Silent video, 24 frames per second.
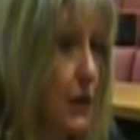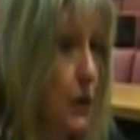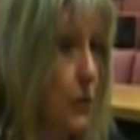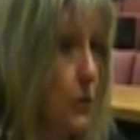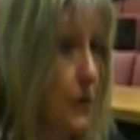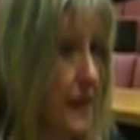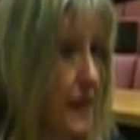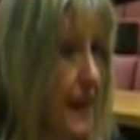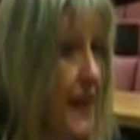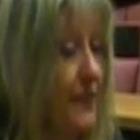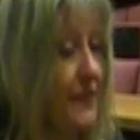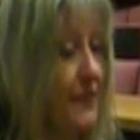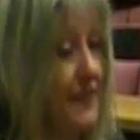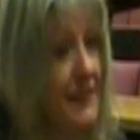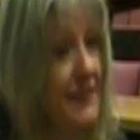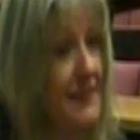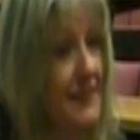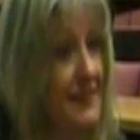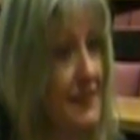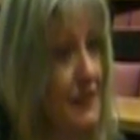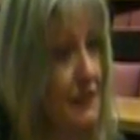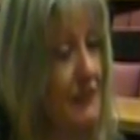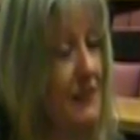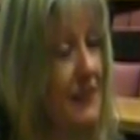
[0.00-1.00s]
without
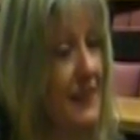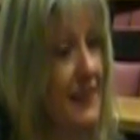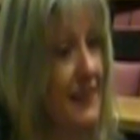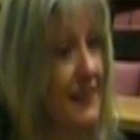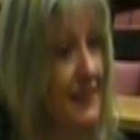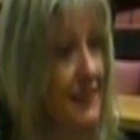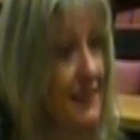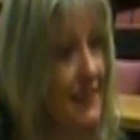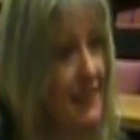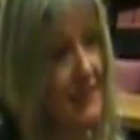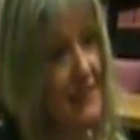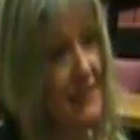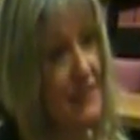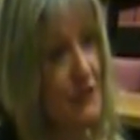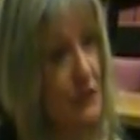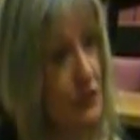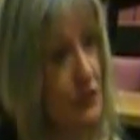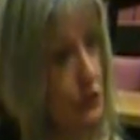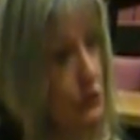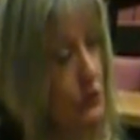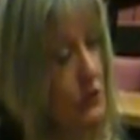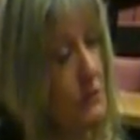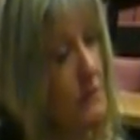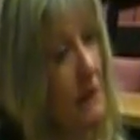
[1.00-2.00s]
necessarily needing to
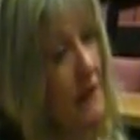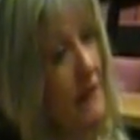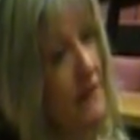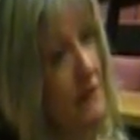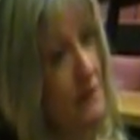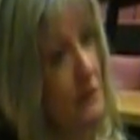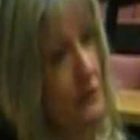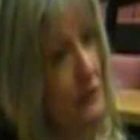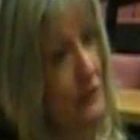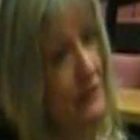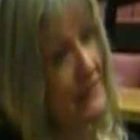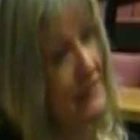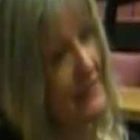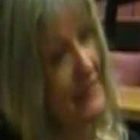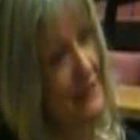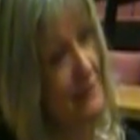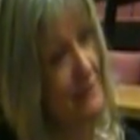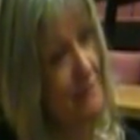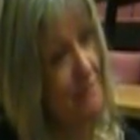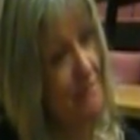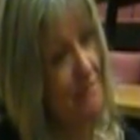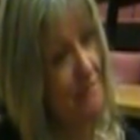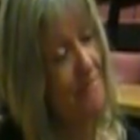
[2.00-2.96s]
talk about them all the time.